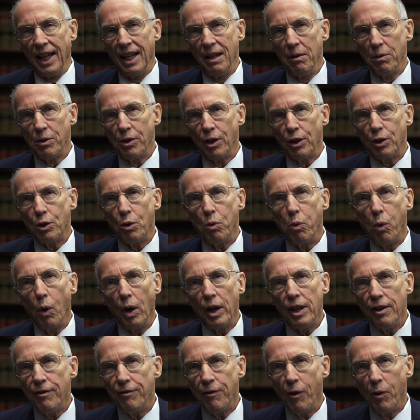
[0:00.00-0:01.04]
was a
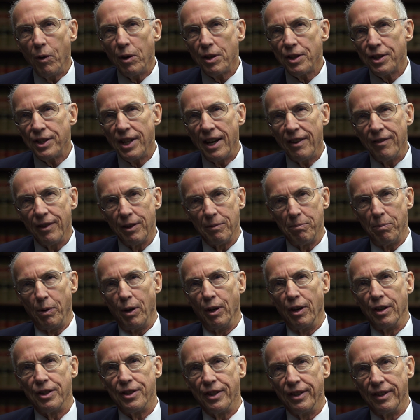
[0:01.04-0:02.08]
24/7
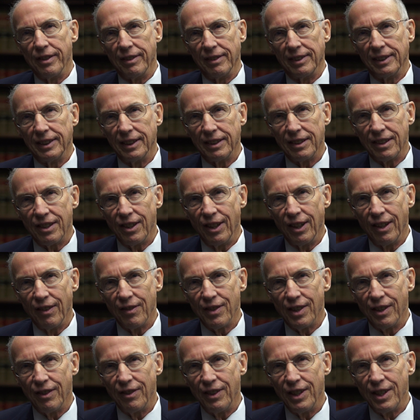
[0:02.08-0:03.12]
person in
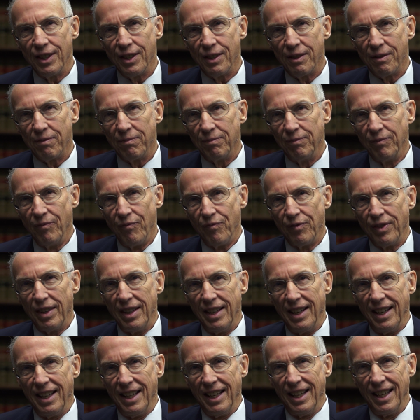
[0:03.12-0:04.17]
terms of his
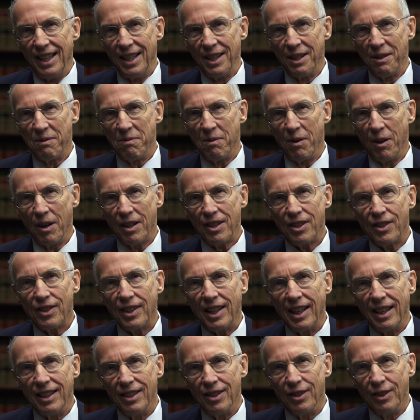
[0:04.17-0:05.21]
work
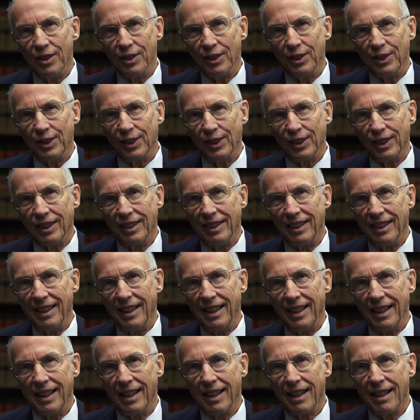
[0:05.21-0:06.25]
schedule.
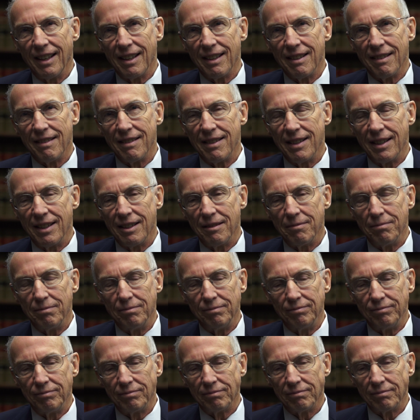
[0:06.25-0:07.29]
And
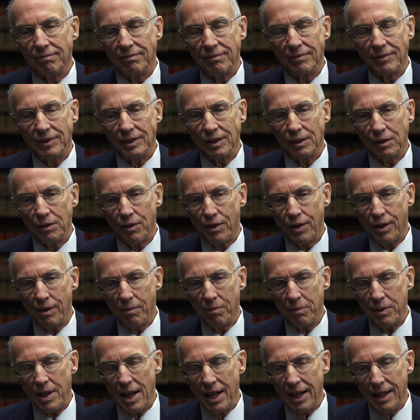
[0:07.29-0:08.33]
you know,
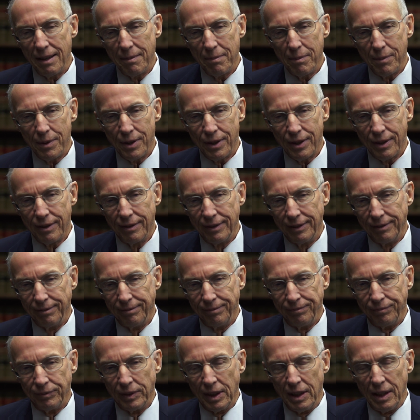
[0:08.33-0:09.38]
sometimes
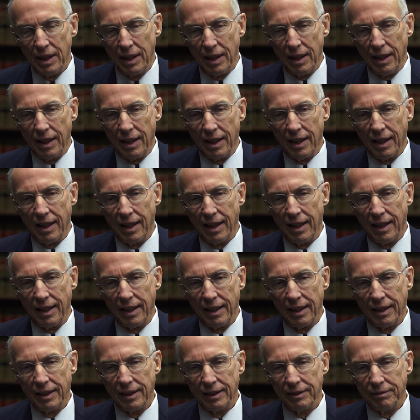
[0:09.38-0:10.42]

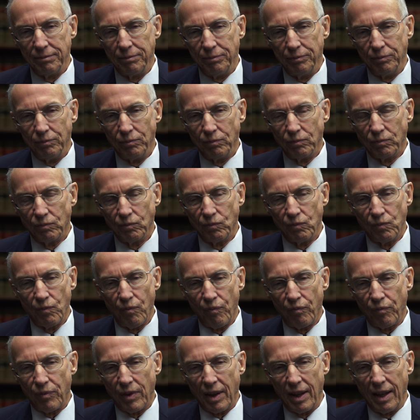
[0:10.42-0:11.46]
I
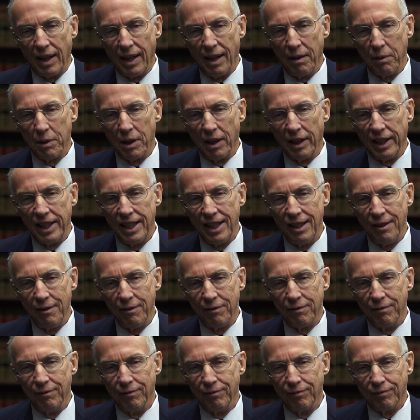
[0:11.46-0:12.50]
would leave